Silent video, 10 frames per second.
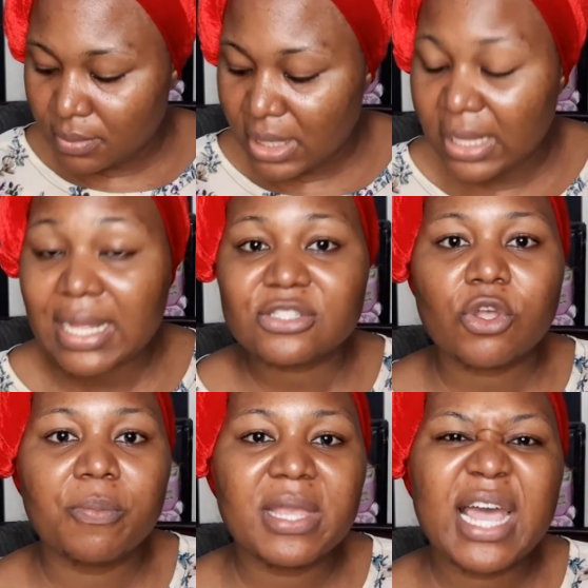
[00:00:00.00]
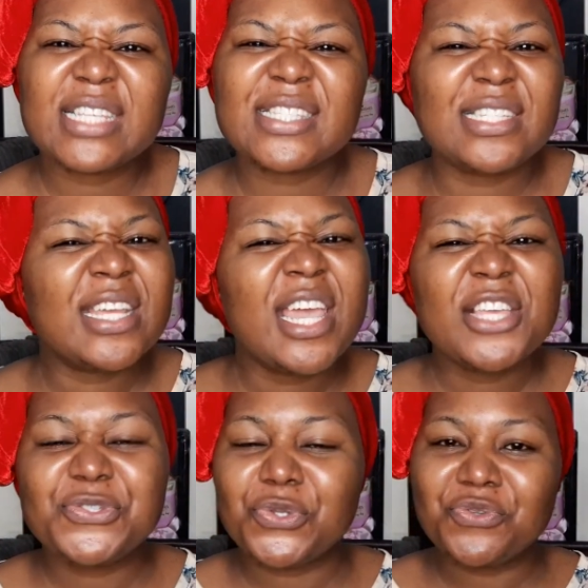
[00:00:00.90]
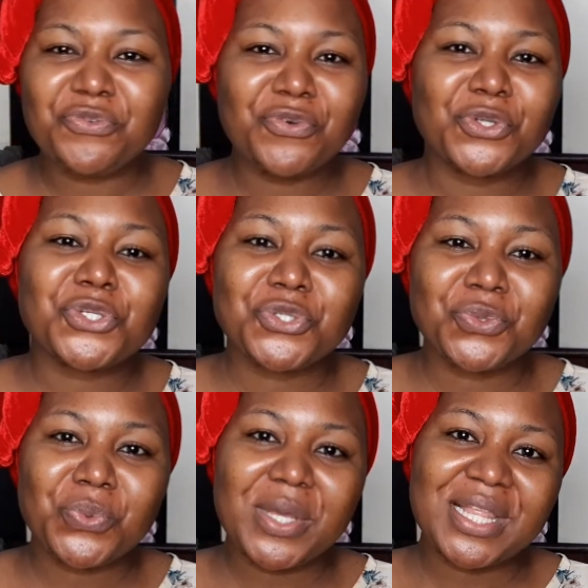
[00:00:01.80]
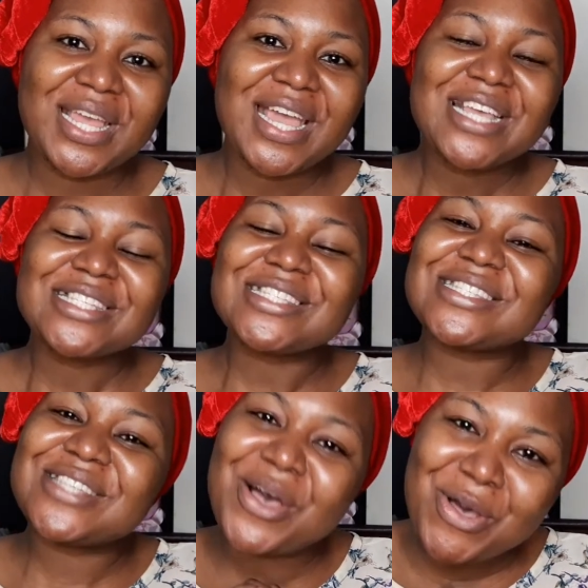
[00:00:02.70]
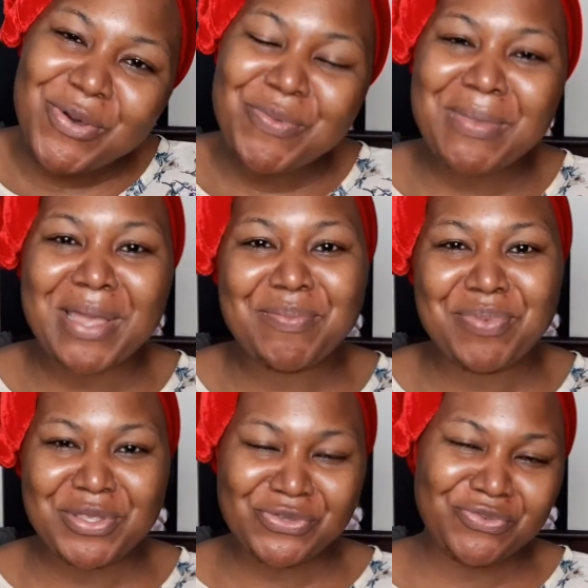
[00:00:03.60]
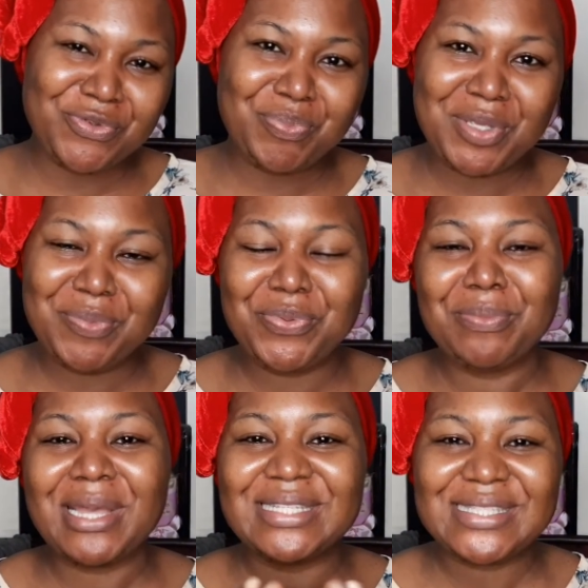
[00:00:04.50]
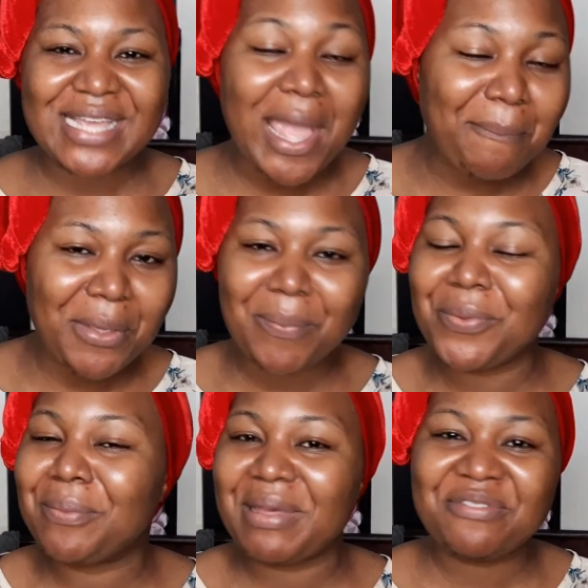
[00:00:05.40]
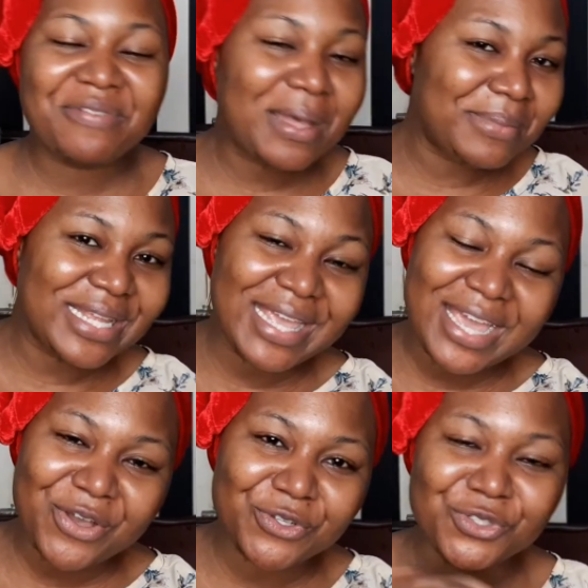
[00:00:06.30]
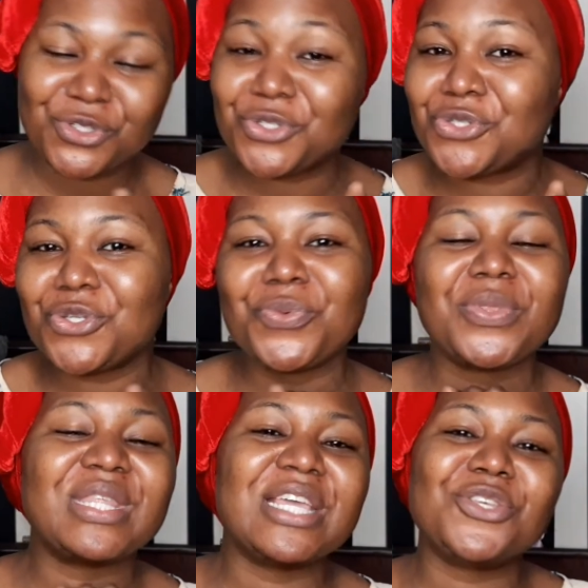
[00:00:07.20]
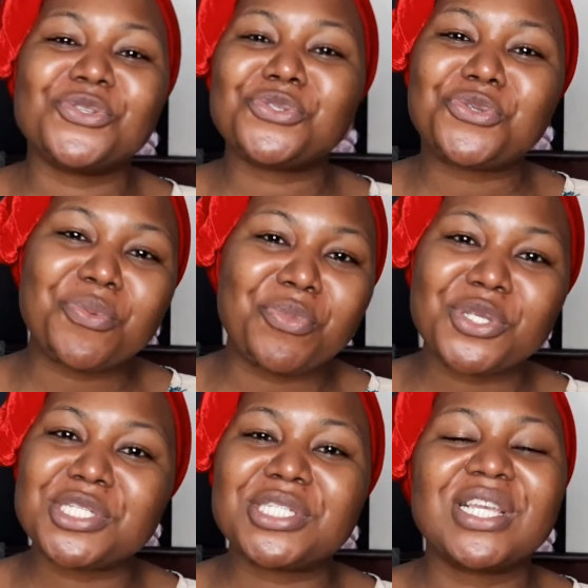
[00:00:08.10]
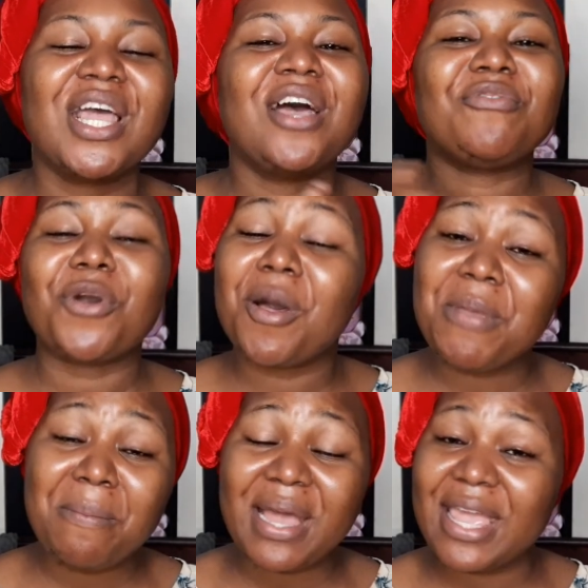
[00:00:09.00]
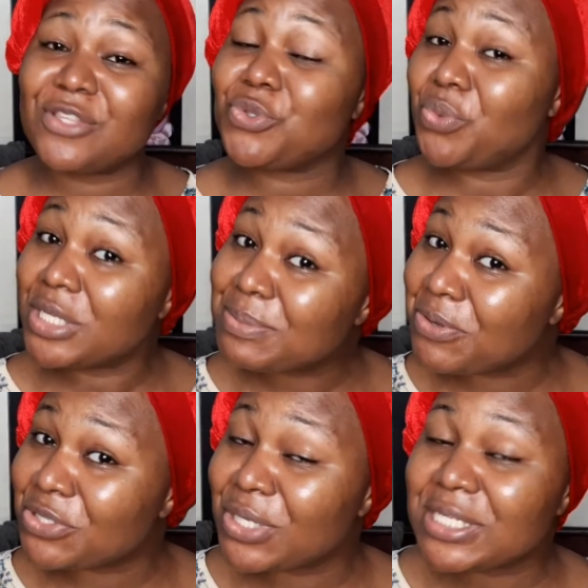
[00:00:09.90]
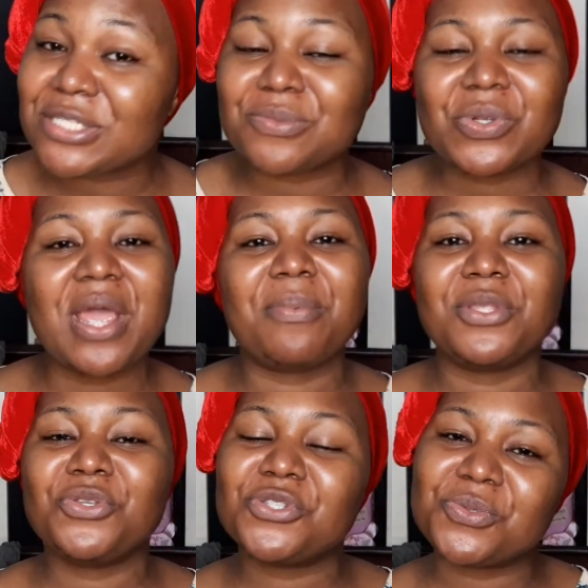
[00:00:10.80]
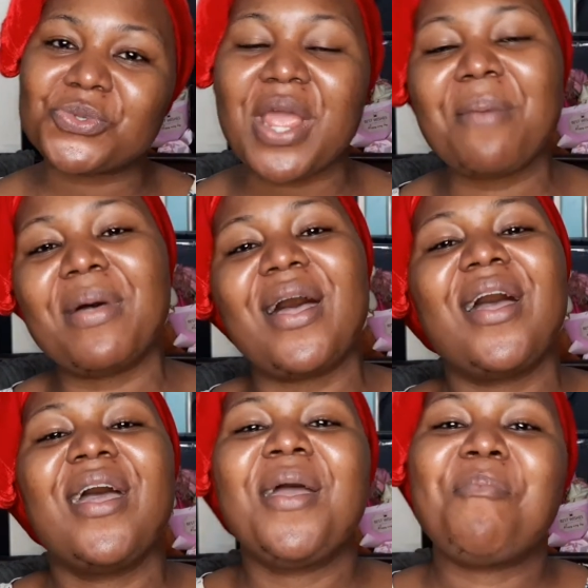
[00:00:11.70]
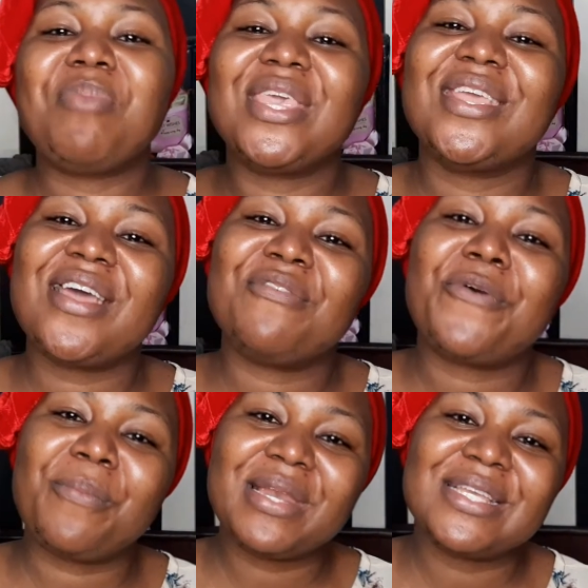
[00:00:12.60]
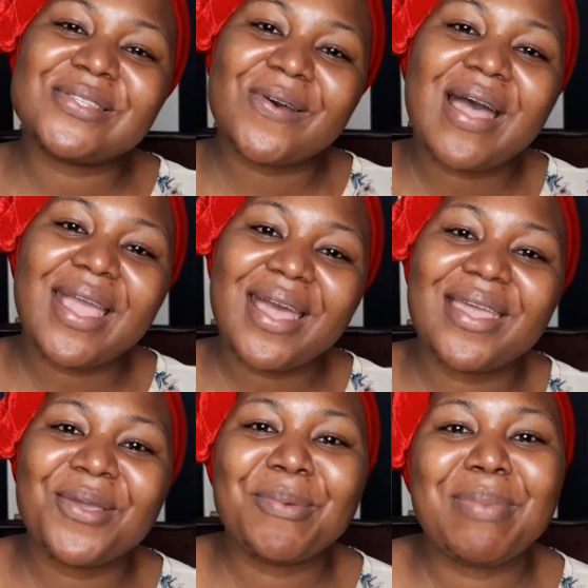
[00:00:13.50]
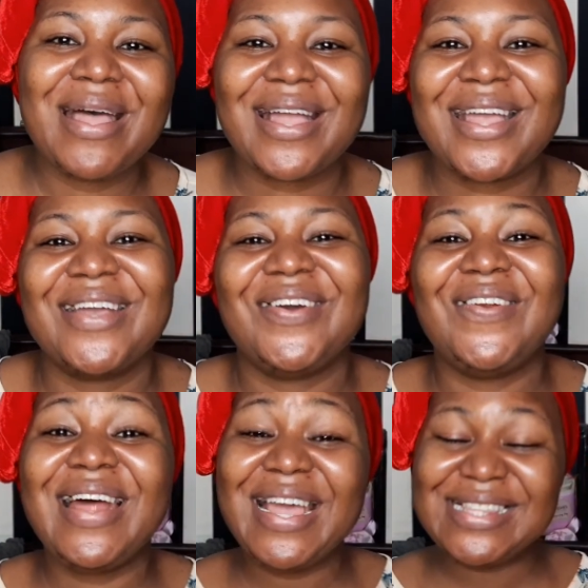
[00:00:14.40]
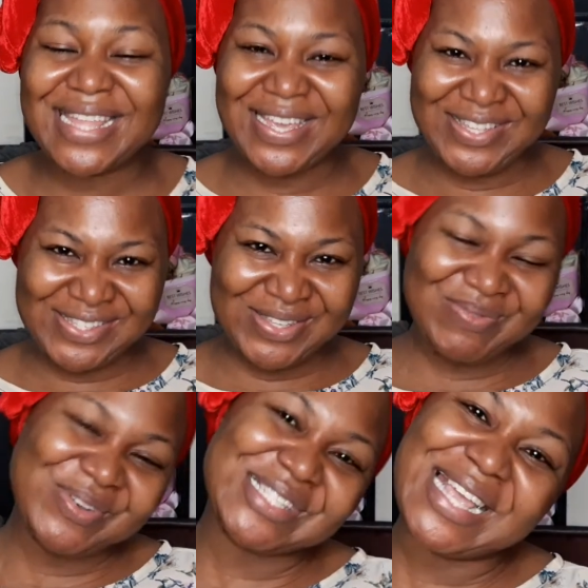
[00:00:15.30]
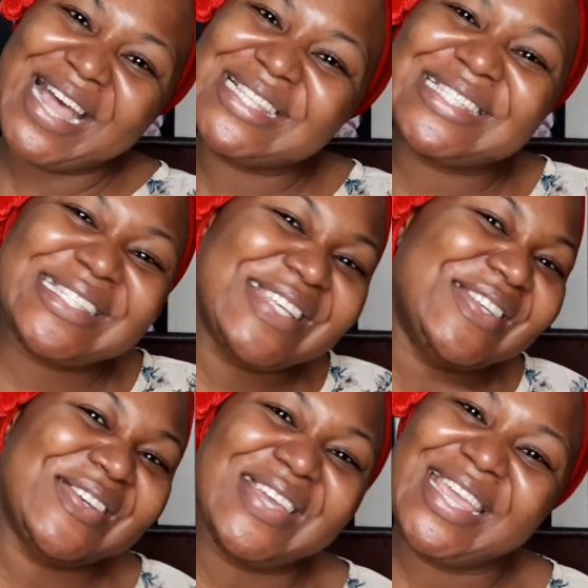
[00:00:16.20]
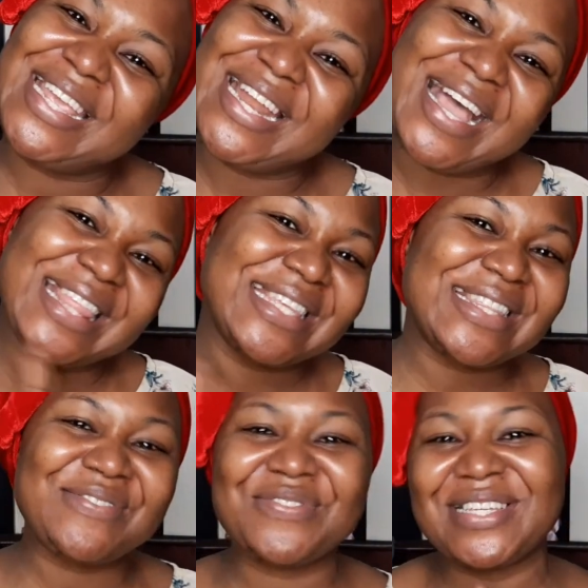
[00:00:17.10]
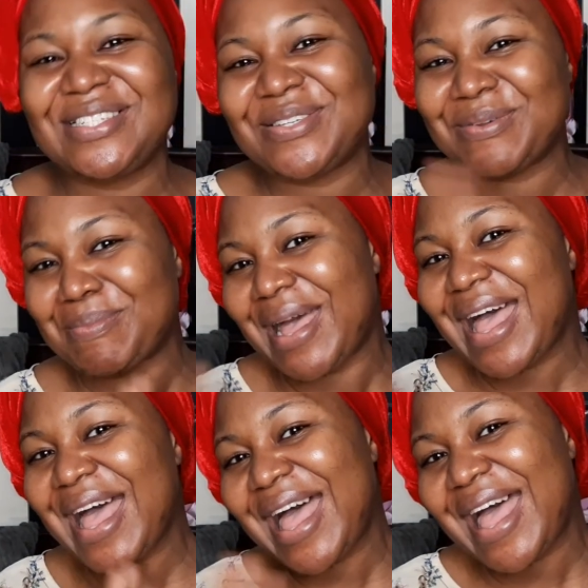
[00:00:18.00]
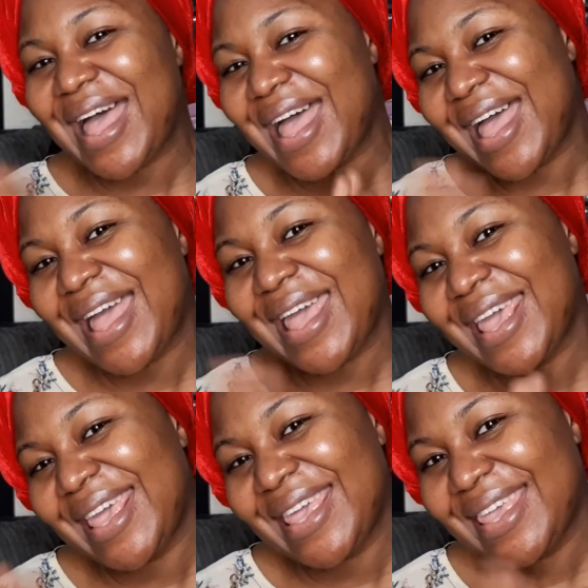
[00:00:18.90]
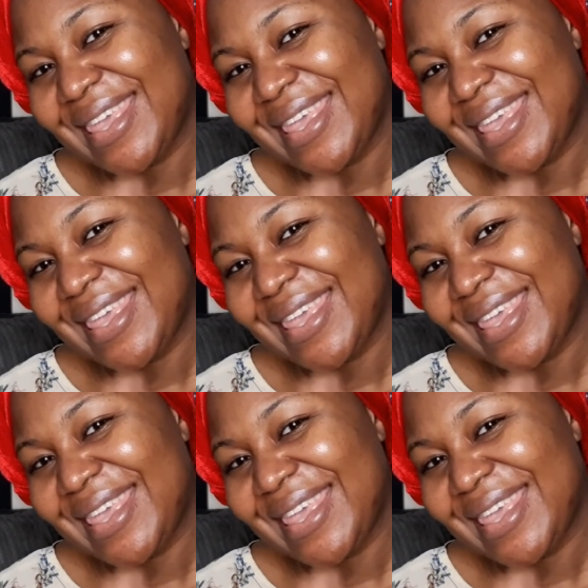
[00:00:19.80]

L-ascorbic acid. Is going to function well. So my beautiful people, my dear people, my family here on YouTube, thank you so much for coming back here to watch me. Returning subscriber, new subscriber, beginner formulator, I got your back. All right, thank you so much, and see you in another video. Bye.